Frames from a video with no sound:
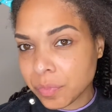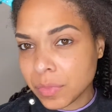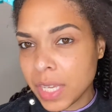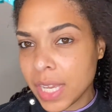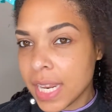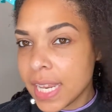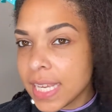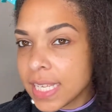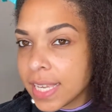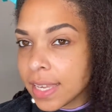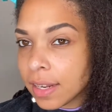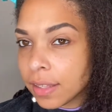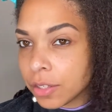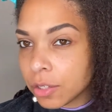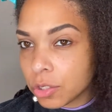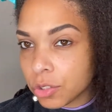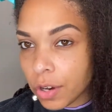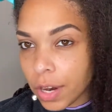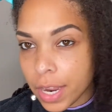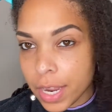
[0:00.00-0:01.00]
It is getting a
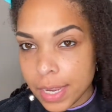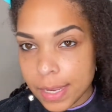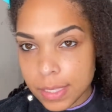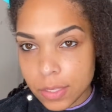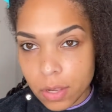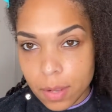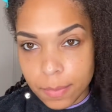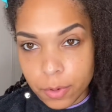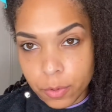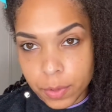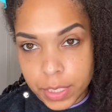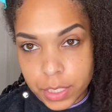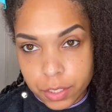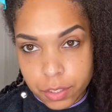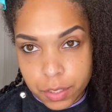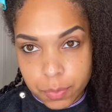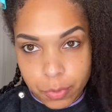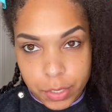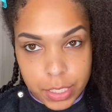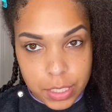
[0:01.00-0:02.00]
little dry, so I'm going
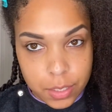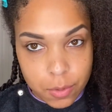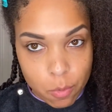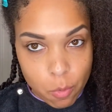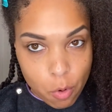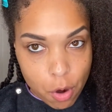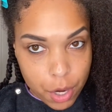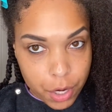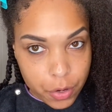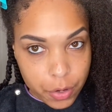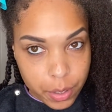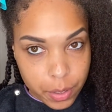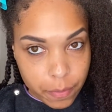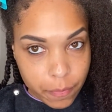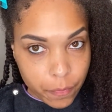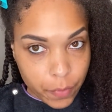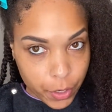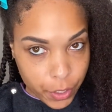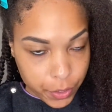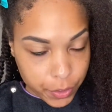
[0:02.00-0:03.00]
to spray some water in
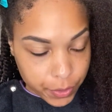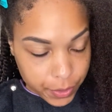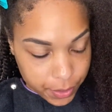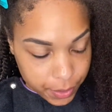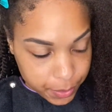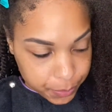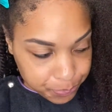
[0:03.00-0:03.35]
it first.